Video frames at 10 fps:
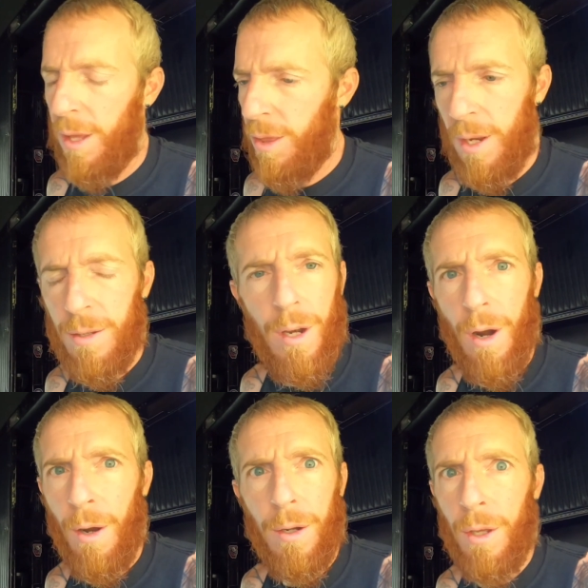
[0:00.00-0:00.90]
things that
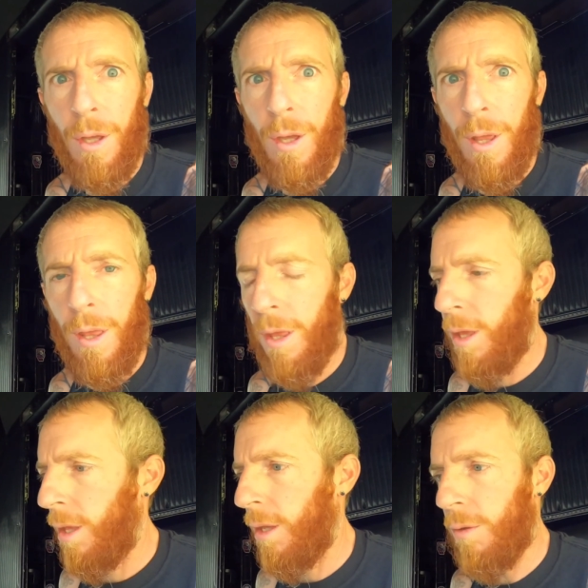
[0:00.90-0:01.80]
aren't good.
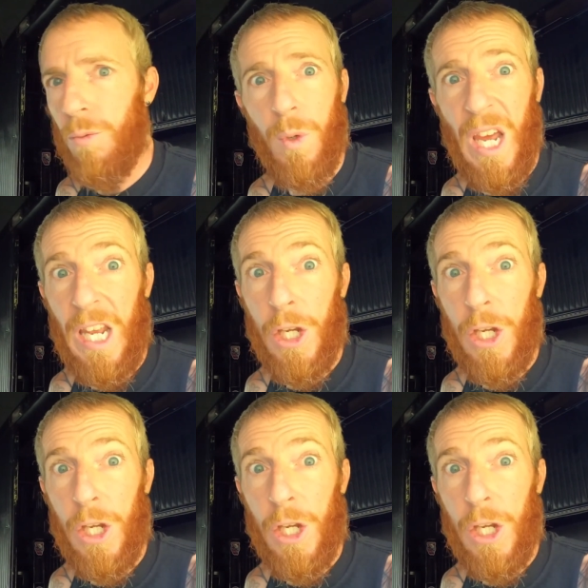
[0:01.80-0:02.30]
That's we got